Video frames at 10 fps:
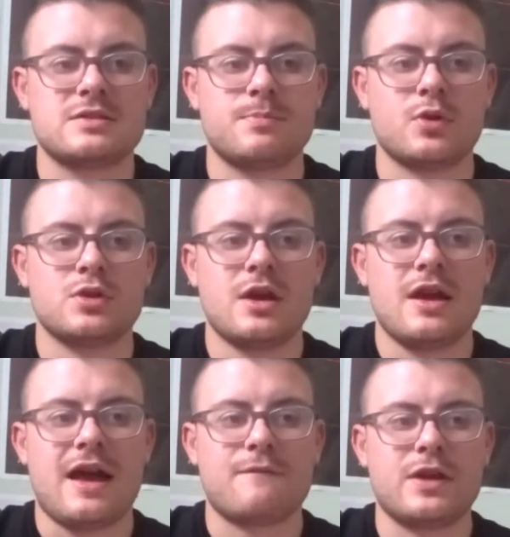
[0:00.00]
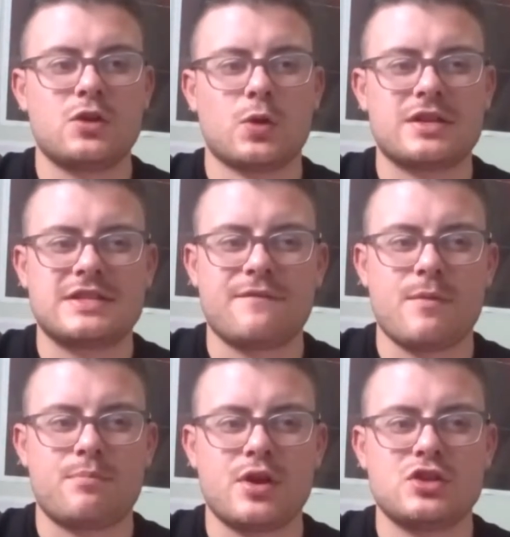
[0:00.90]
But I think going to
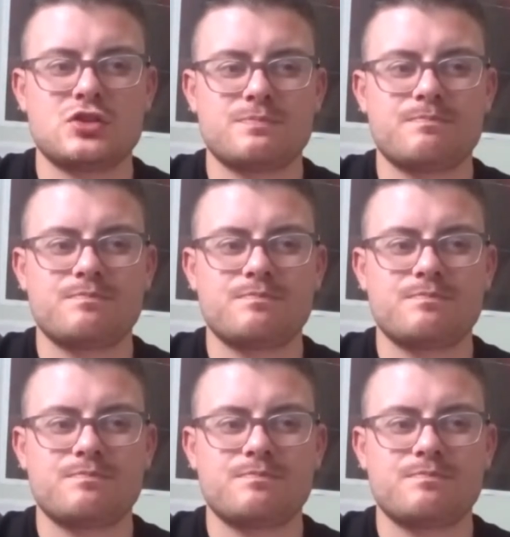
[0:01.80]
Stamford Bridge,